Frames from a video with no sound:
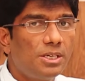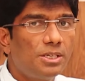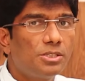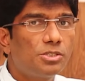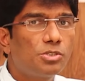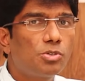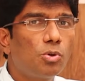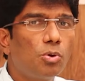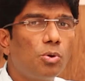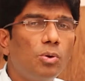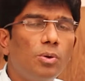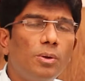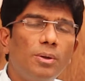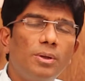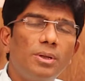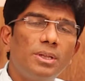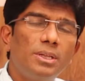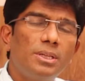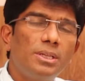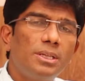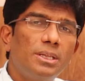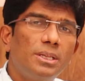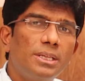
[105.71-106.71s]
So
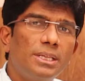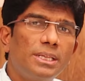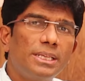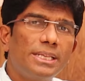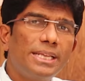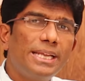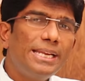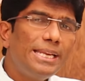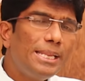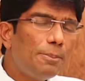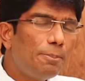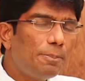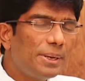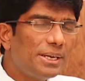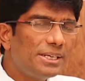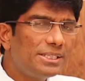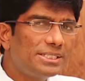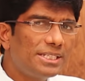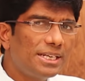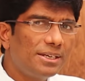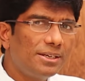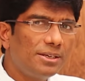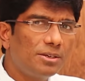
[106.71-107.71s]
any
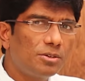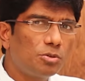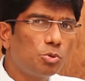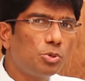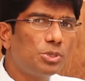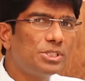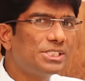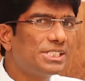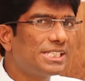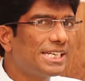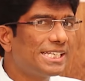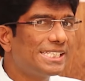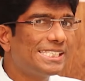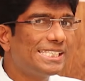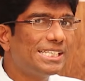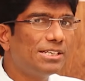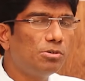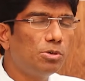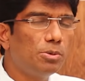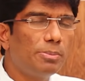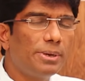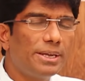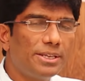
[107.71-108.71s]
patient who is
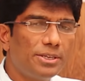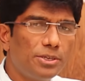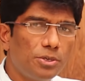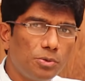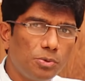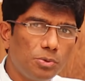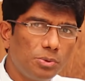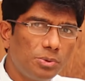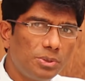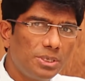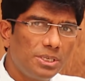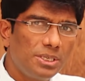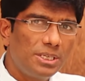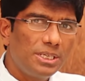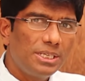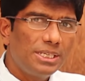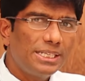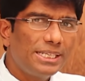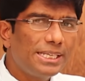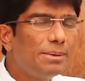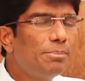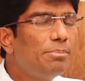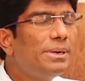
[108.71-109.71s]
received by you,
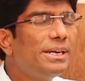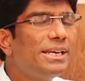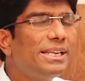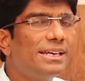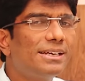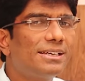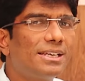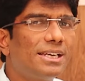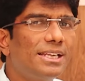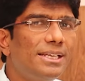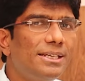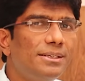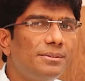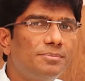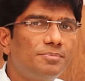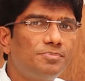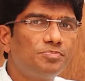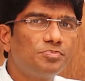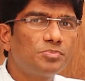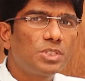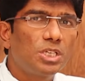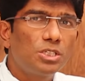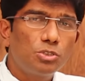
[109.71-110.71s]
immediately
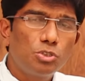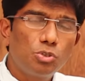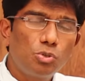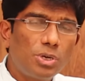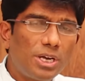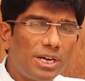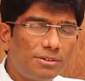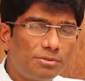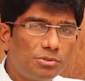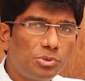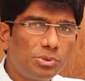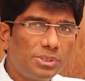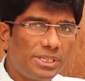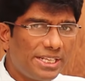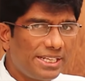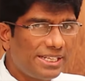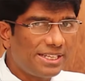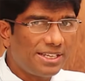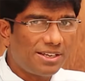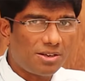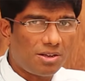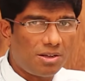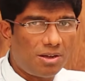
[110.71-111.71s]
you have to
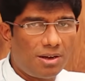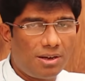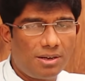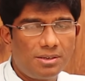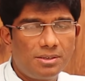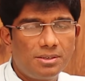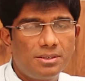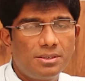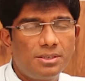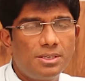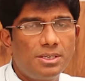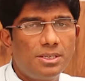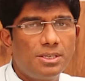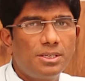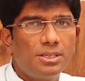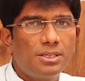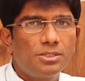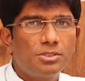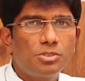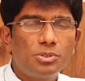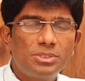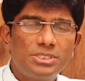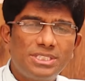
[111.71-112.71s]
take a call.
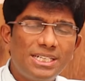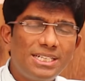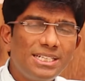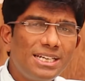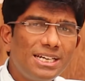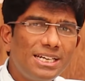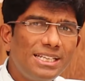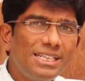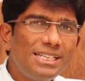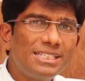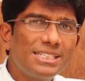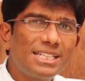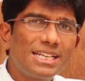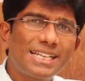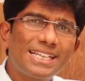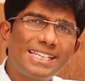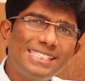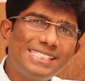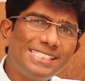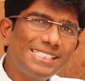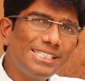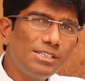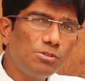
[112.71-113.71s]
So generally the
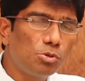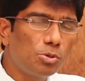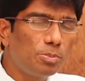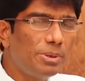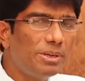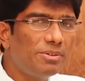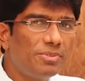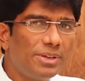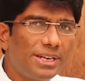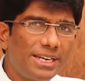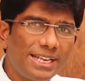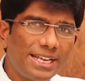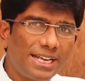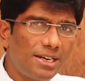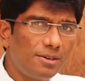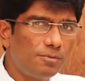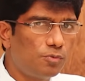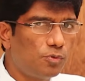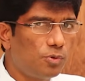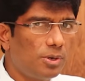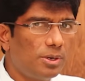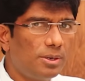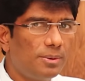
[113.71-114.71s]
history would be very
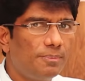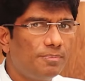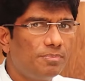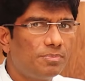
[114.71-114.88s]
helpful.